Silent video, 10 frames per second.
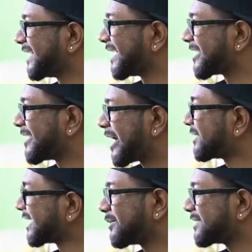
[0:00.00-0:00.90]
Like
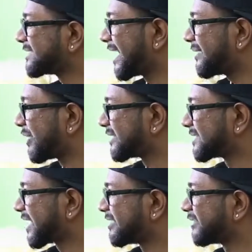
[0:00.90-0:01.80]
how was that
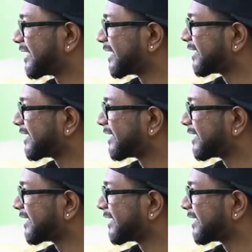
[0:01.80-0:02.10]
process kind of like?